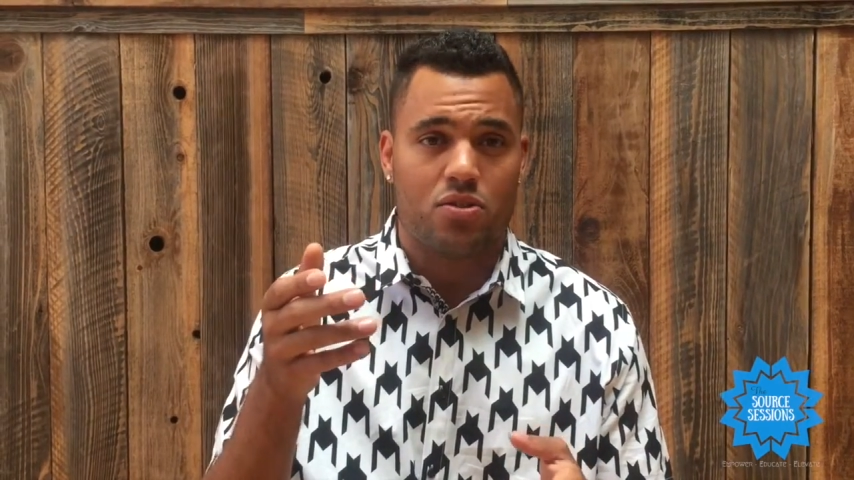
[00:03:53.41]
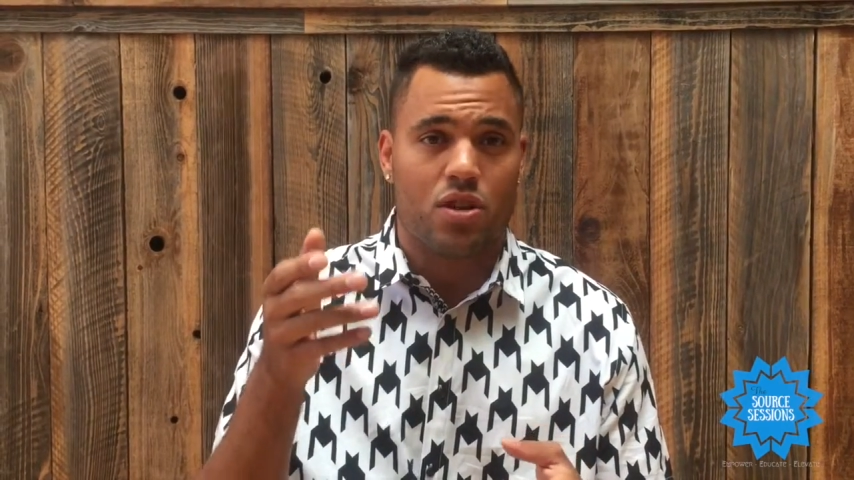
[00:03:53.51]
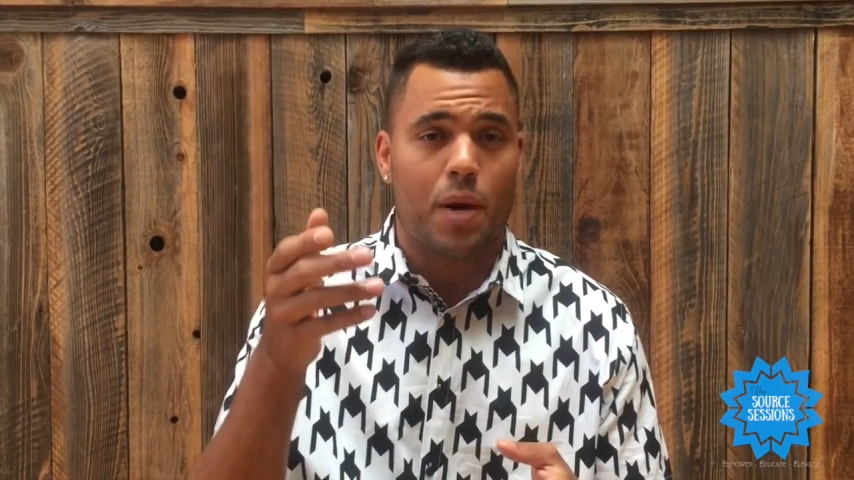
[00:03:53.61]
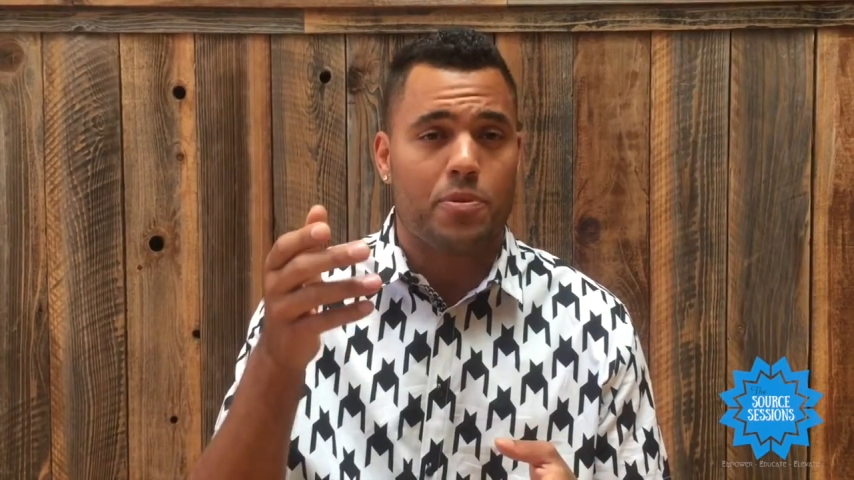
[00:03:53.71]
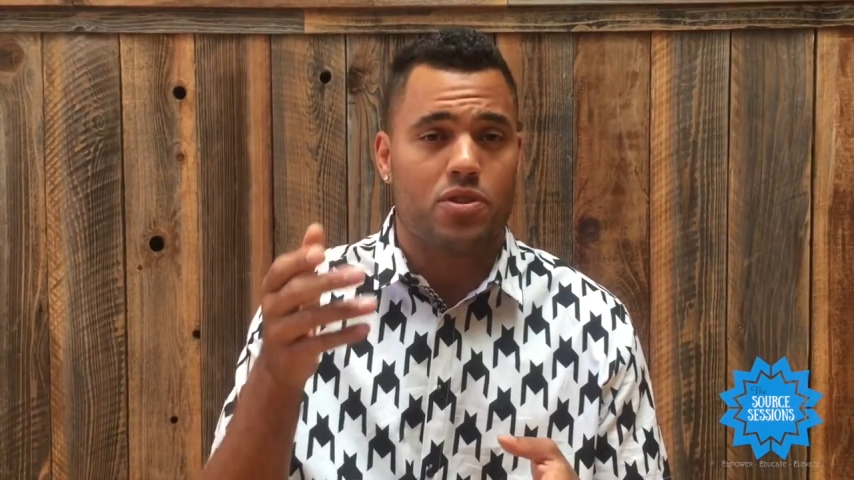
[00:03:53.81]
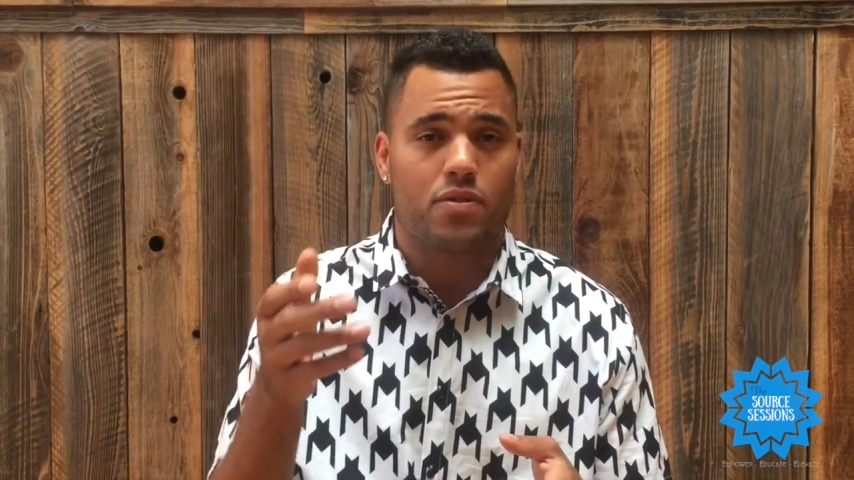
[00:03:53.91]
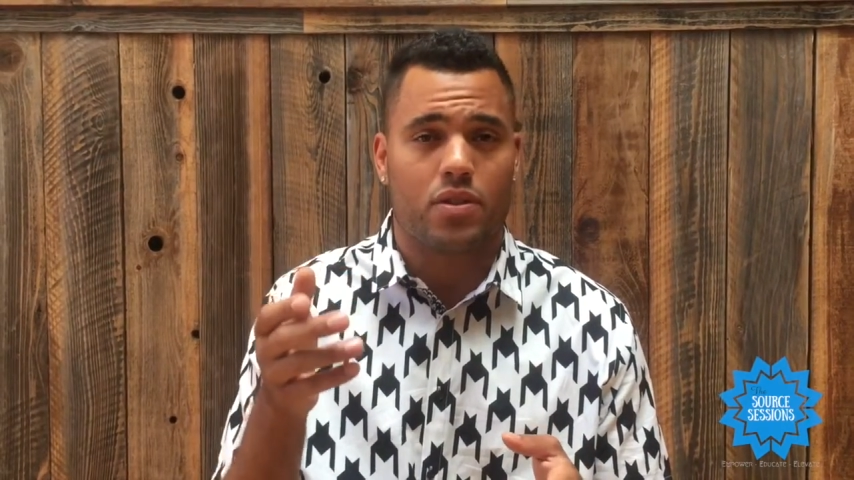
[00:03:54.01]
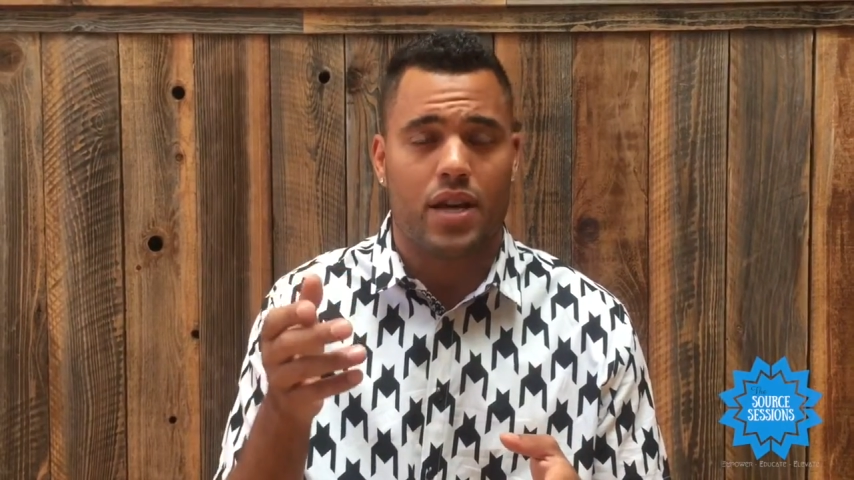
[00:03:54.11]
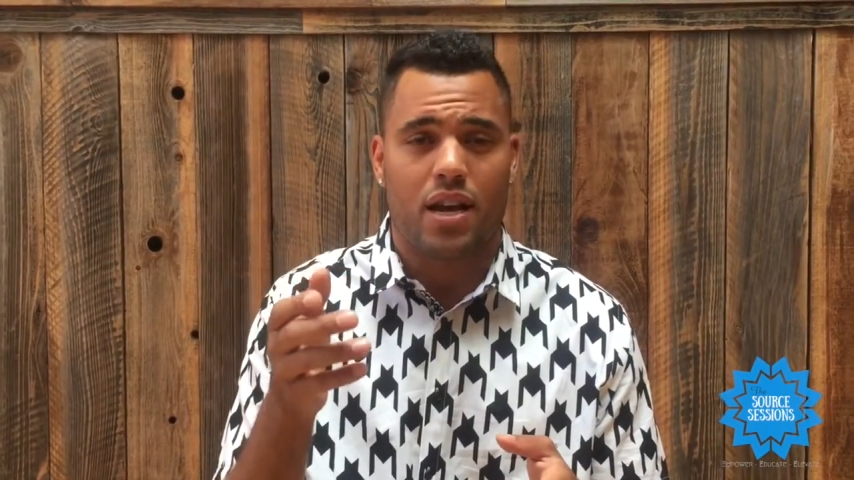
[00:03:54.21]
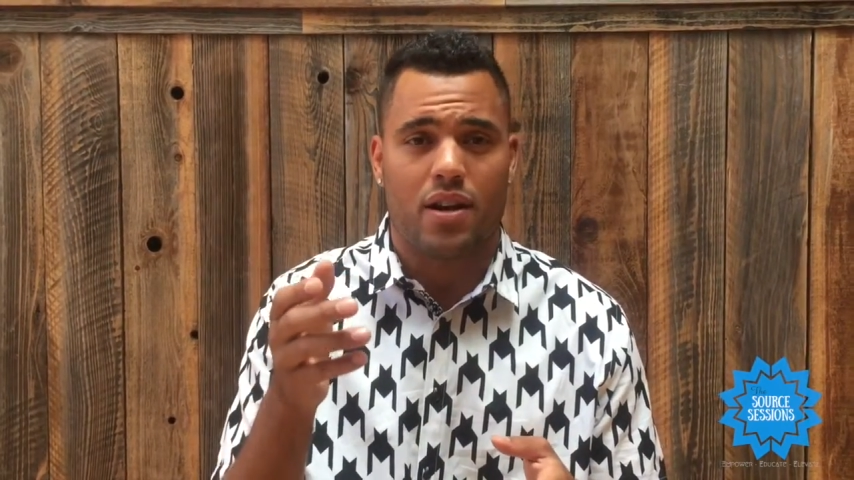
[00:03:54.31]
to the upper
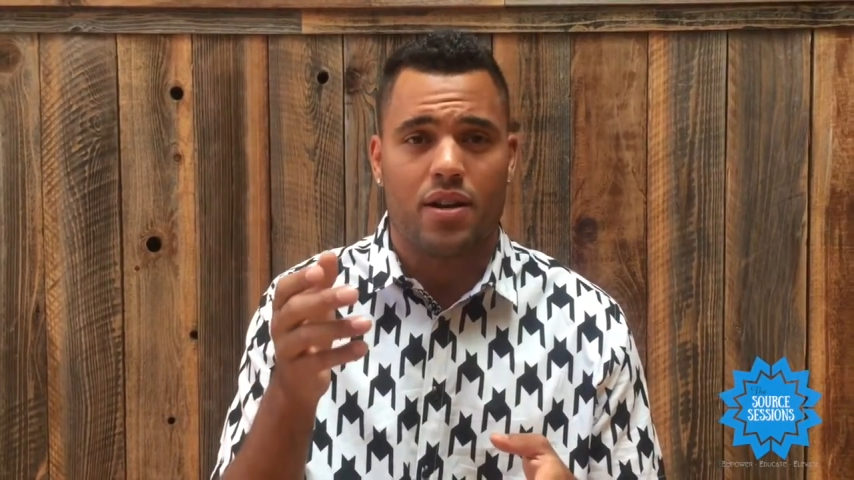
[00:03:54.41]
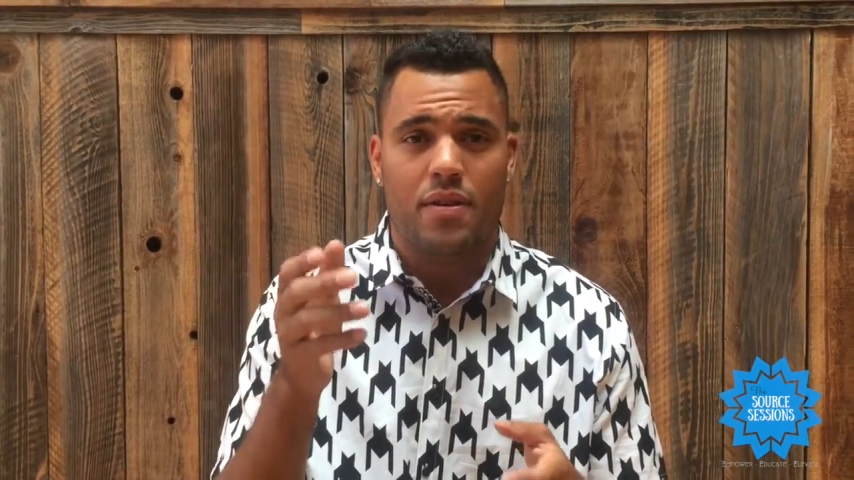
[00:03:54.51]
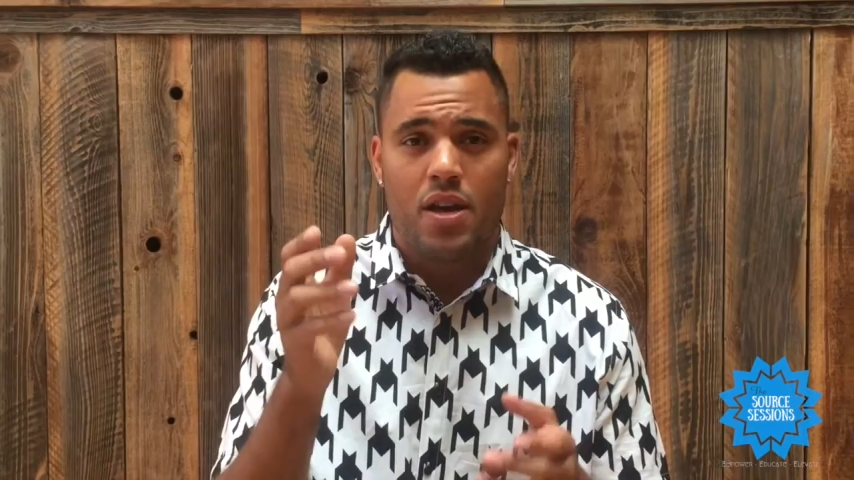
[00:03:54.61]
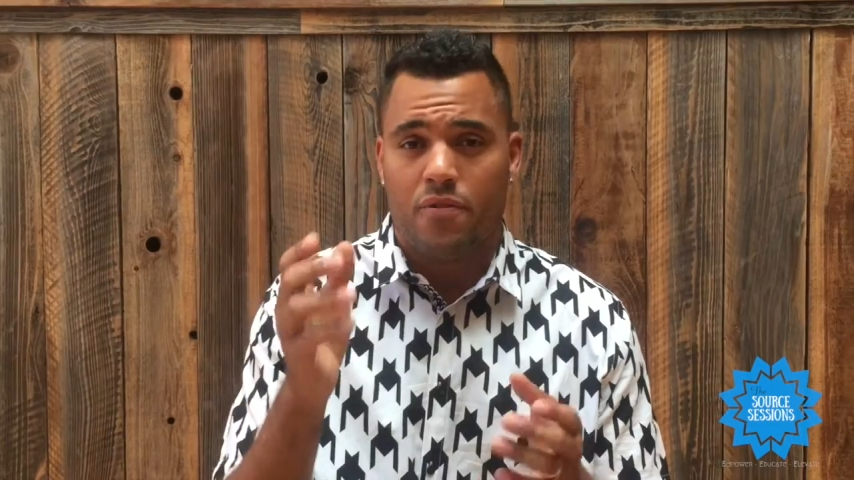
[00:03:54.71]
cervical area.